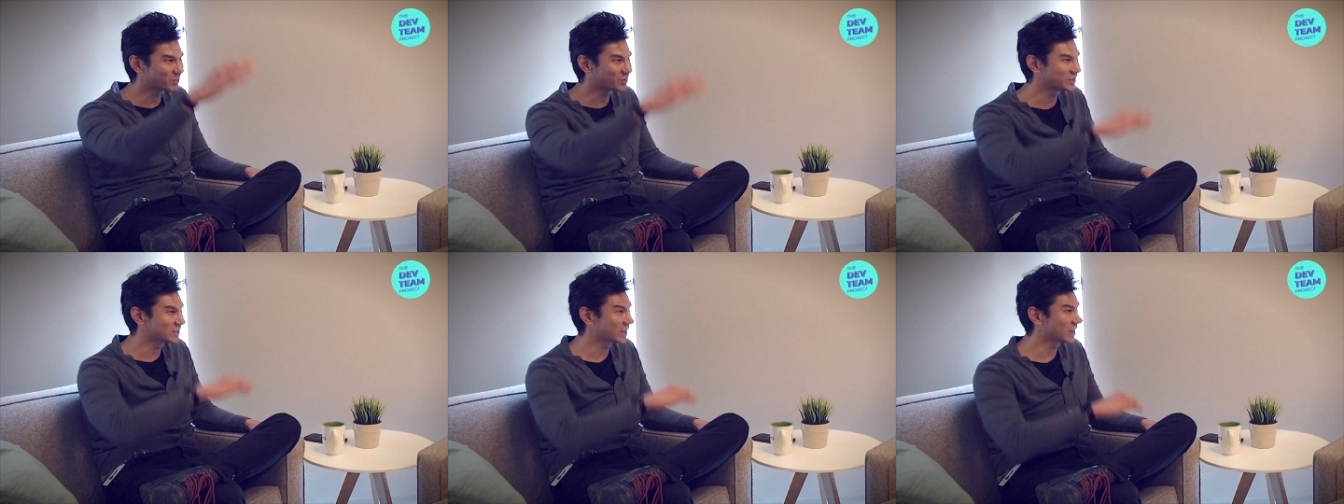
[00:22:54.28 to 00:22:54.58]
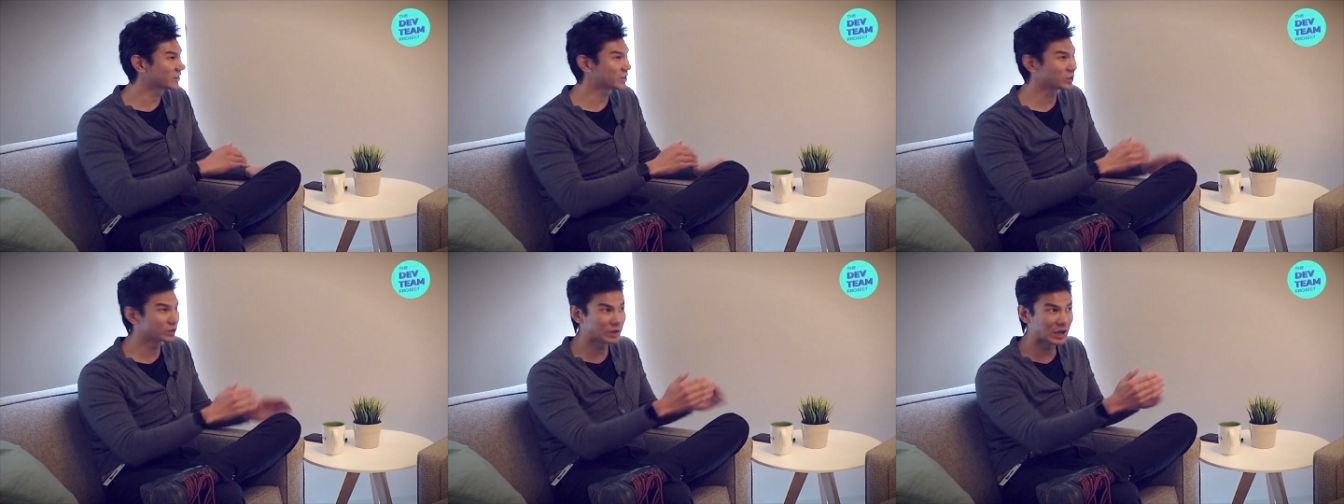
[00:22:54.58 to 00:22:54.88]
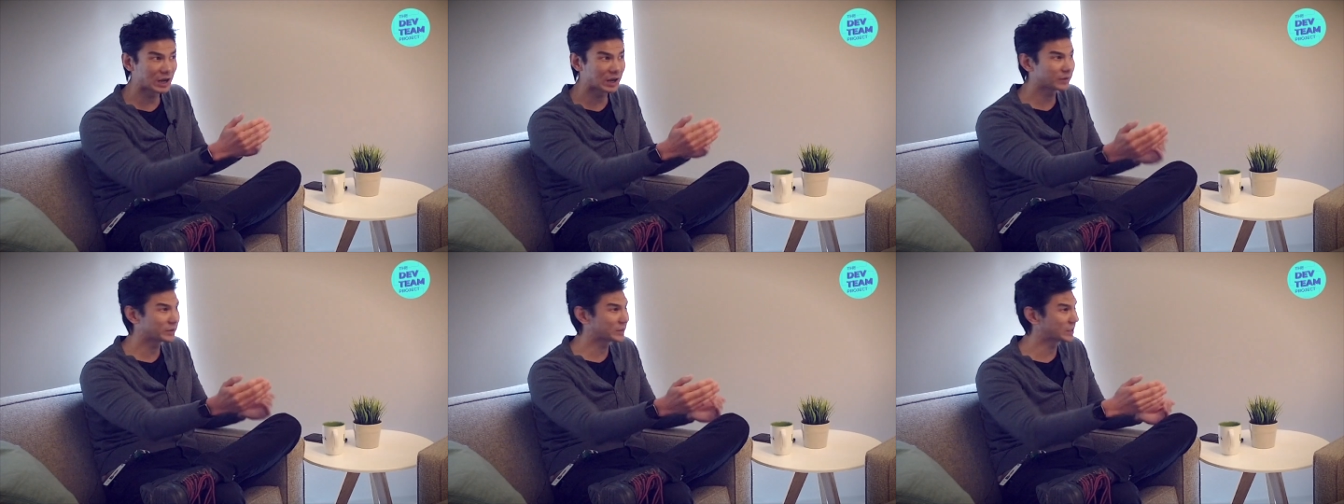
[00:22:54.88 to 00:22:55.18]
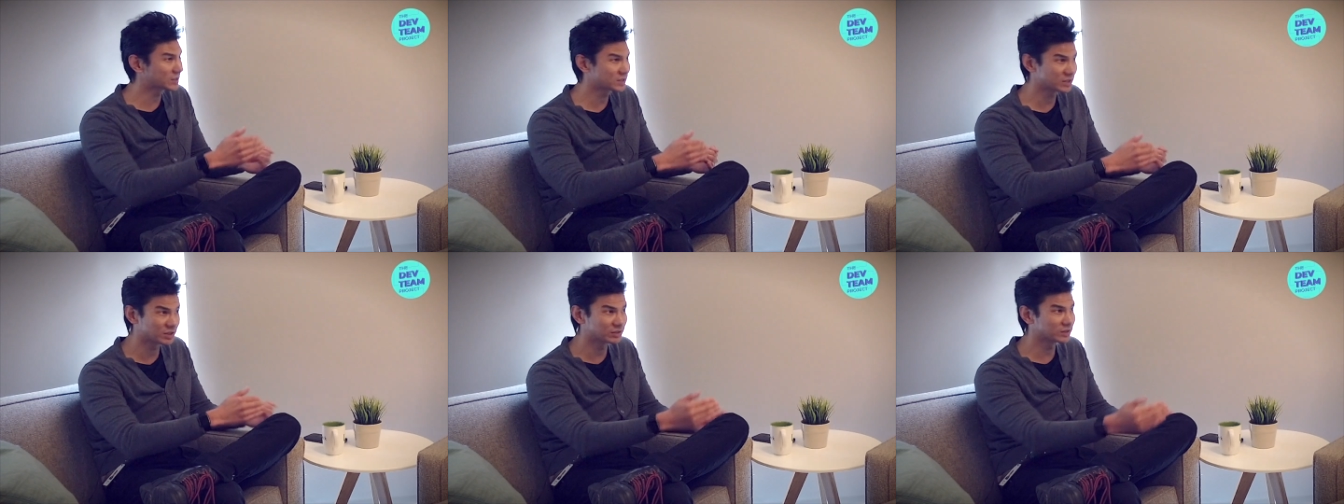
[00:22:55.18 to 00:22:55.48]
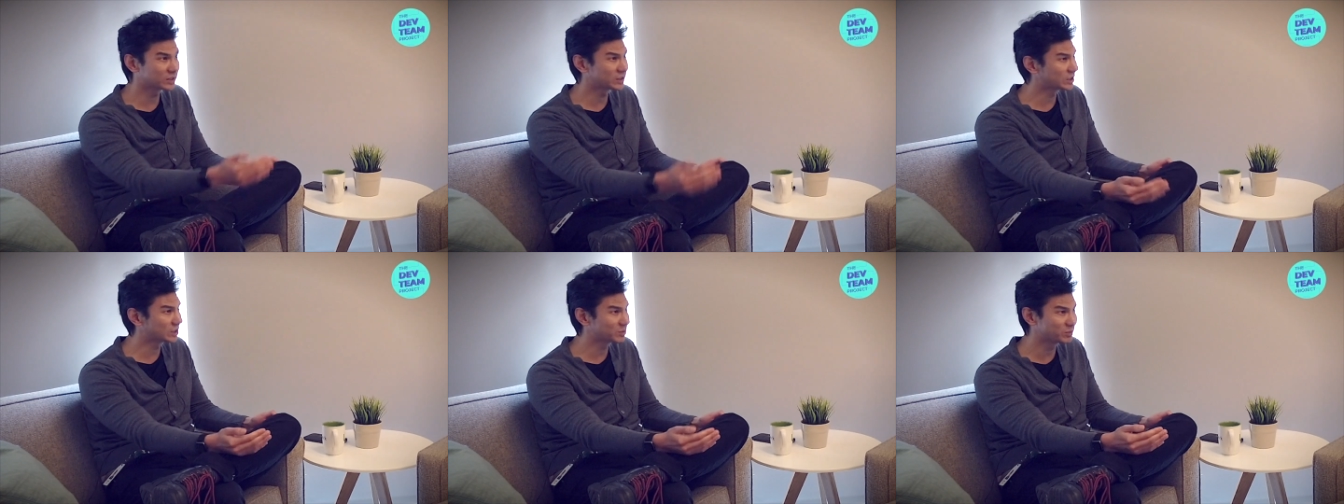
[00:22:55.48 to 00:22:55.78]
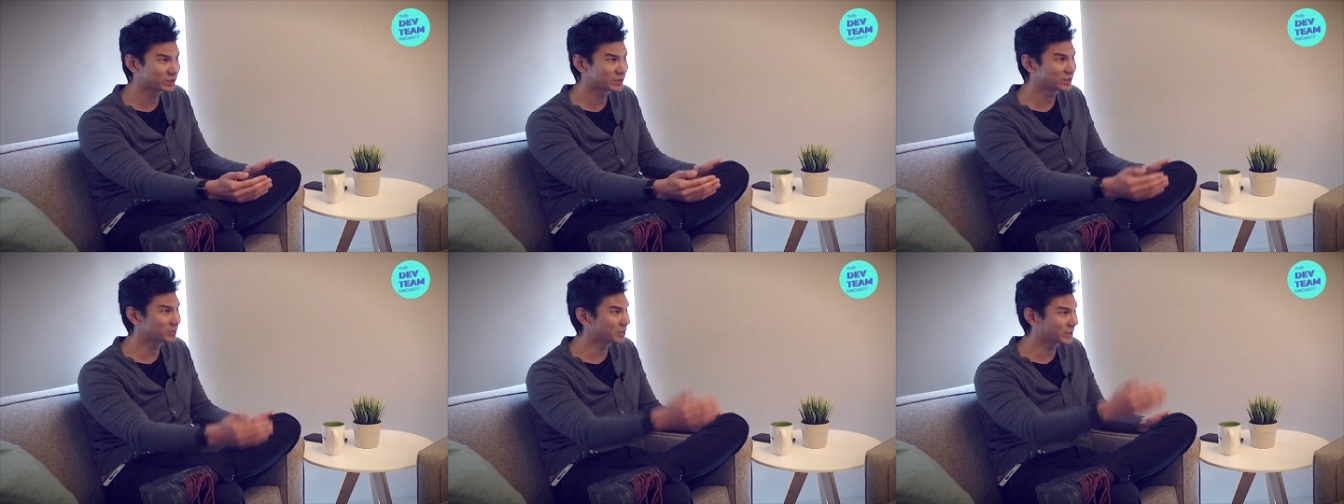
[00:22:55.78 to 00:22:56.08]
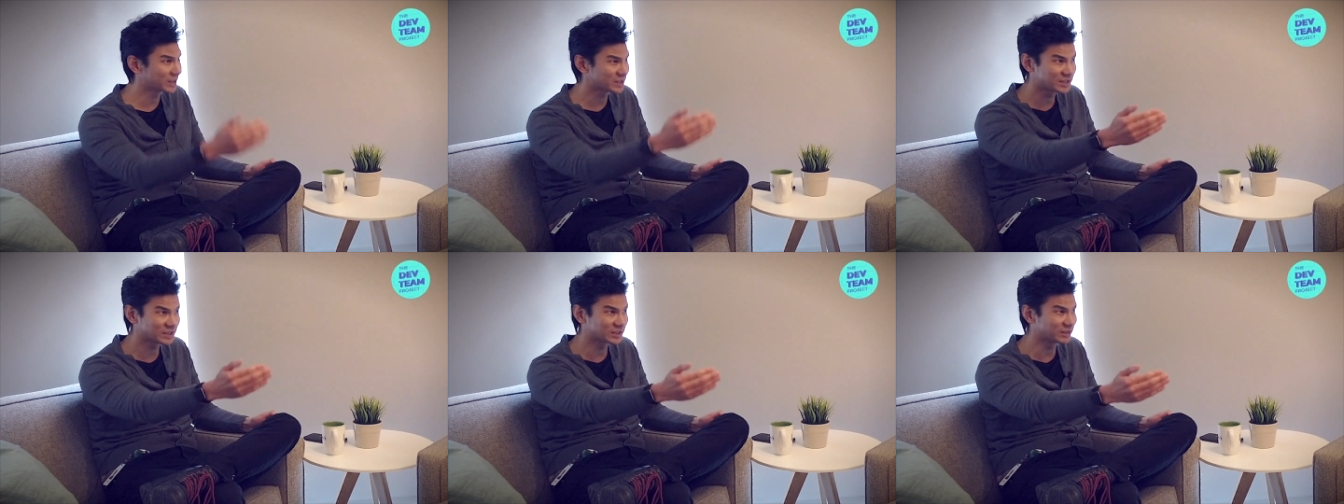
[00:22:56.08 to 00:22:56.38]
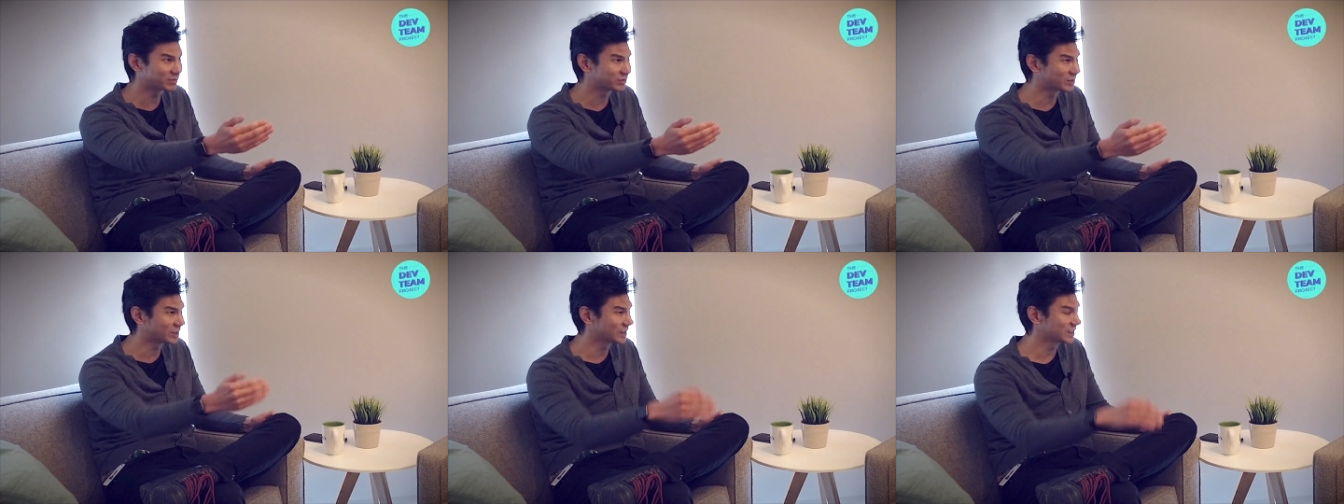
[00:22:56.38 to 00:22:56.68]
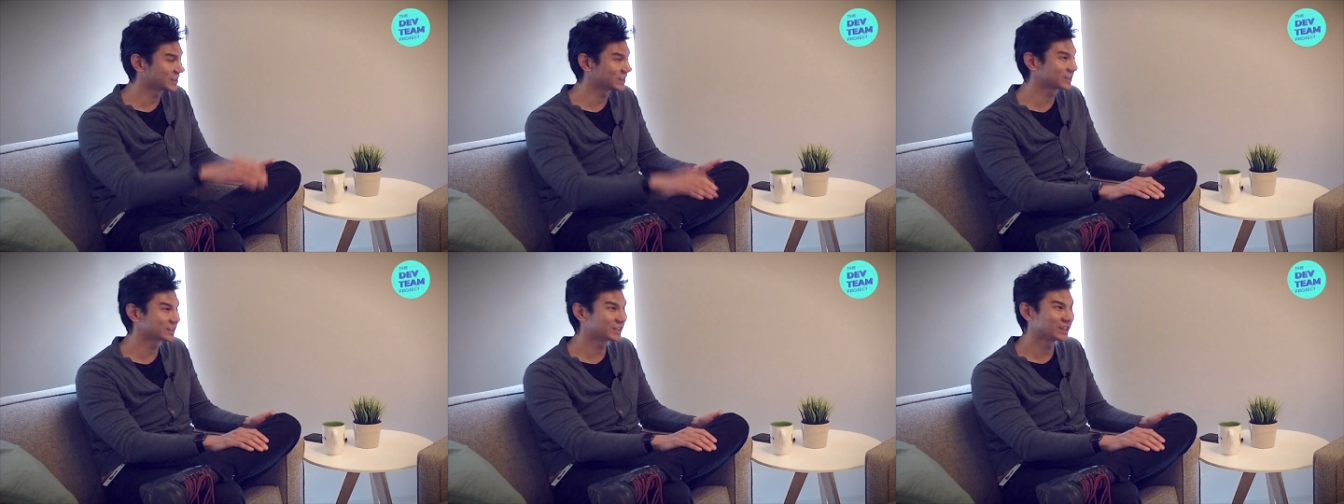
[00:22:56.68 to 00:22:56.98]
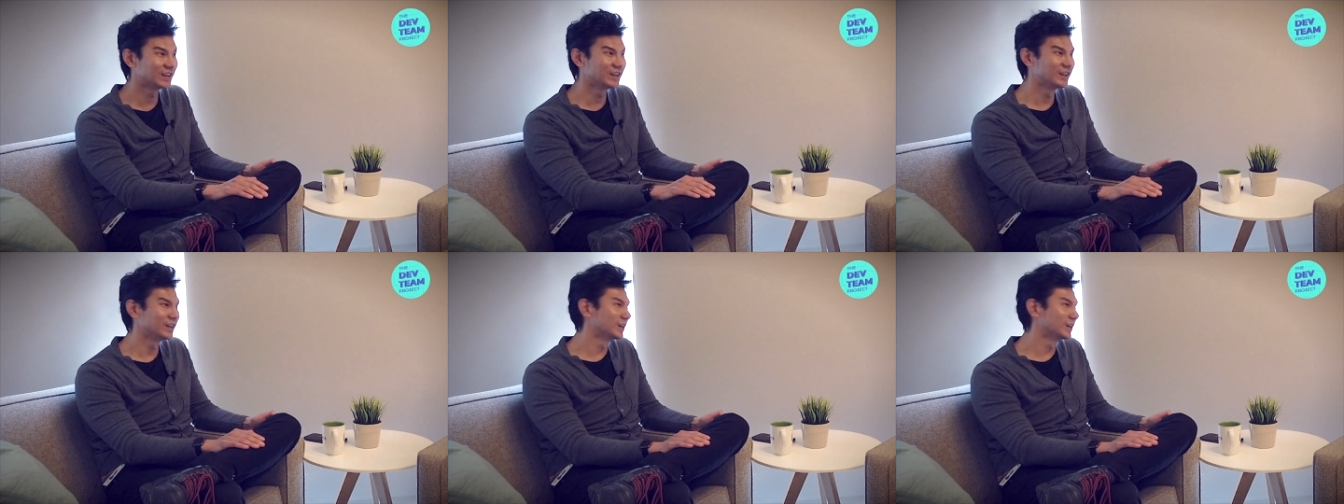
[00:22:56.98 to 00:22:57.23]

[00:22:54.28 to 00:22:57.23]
up and down. They're not necessarily going to be the best at the front end.